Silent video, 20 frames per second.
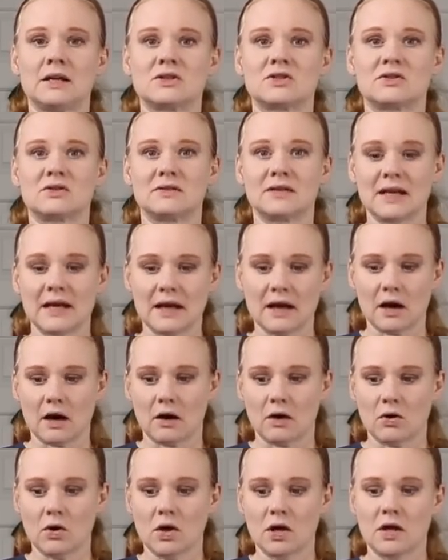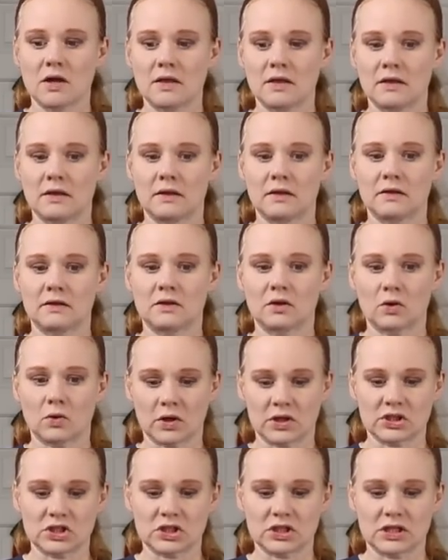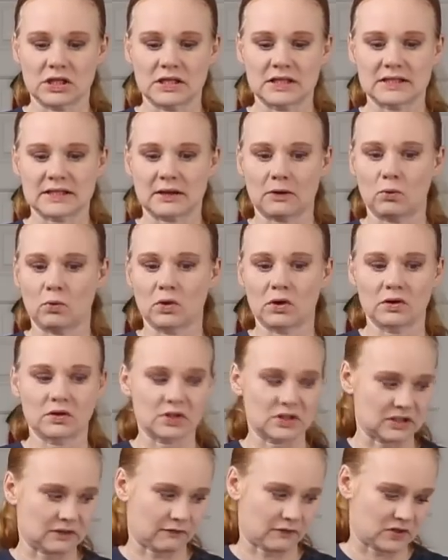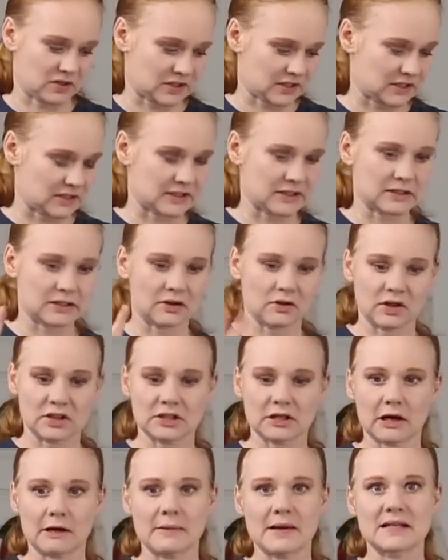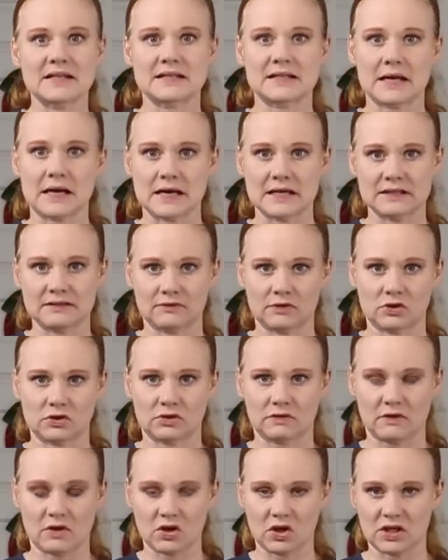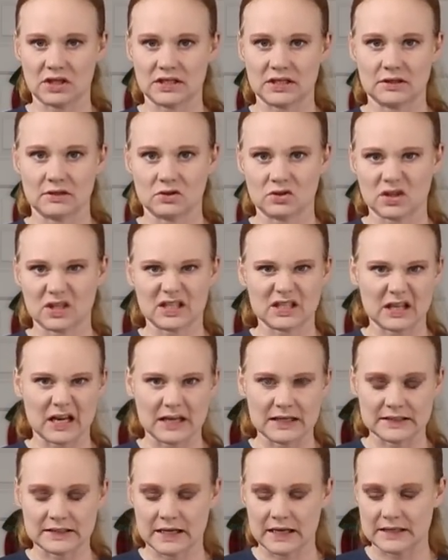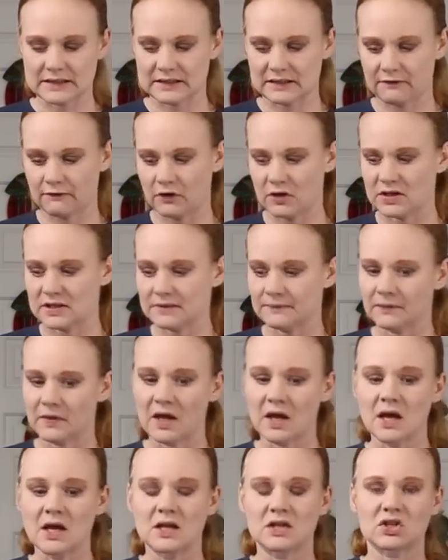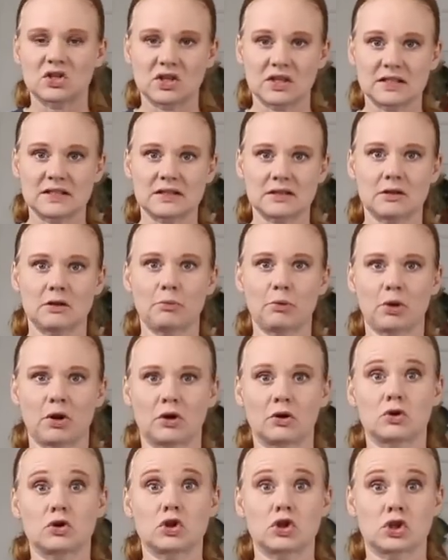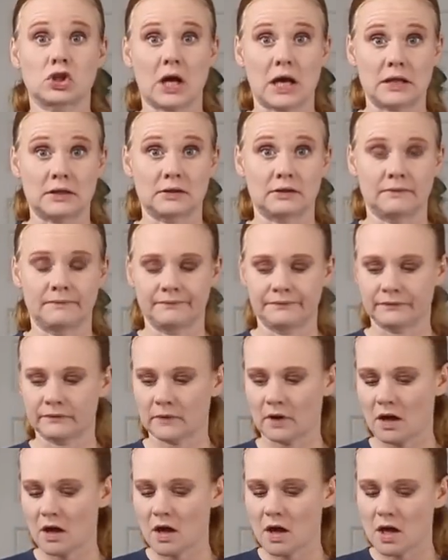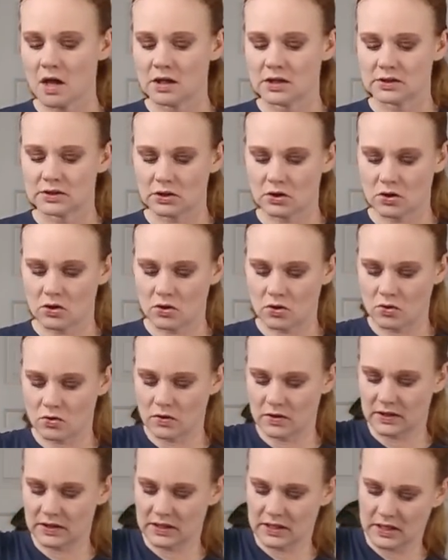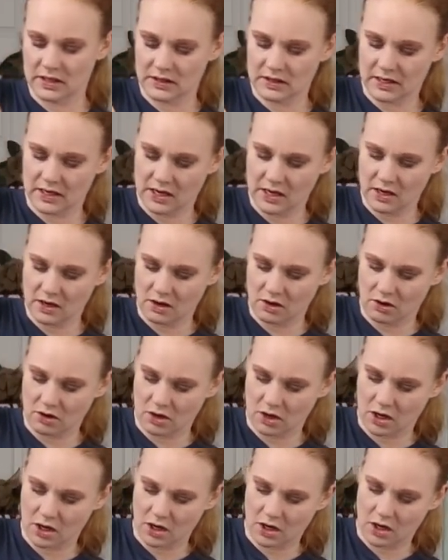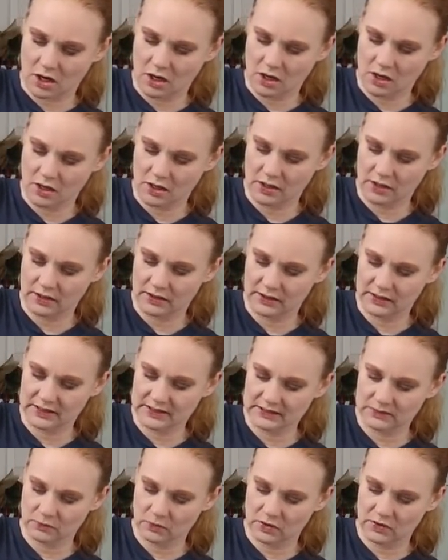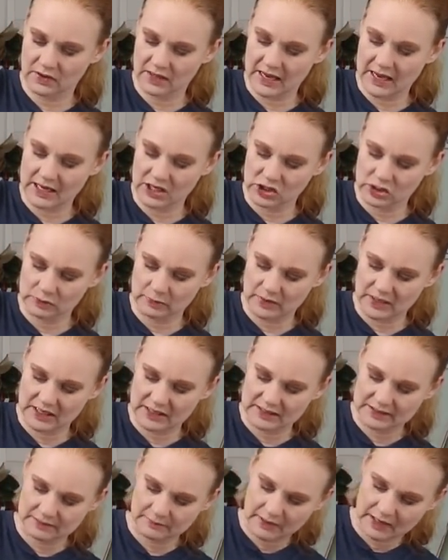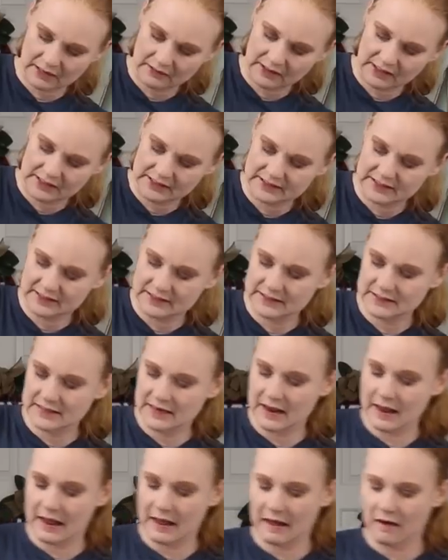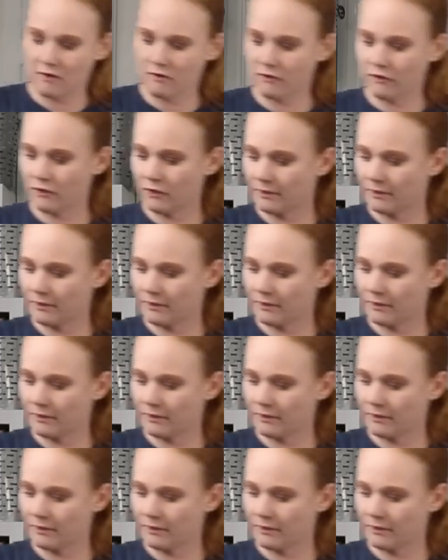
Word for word: So now the question is, like, what are the differences? So let's talk about size first of all. You can see there's a slight size difference. So these are the printers shut. So they are, this one, the HP is about like 6.5,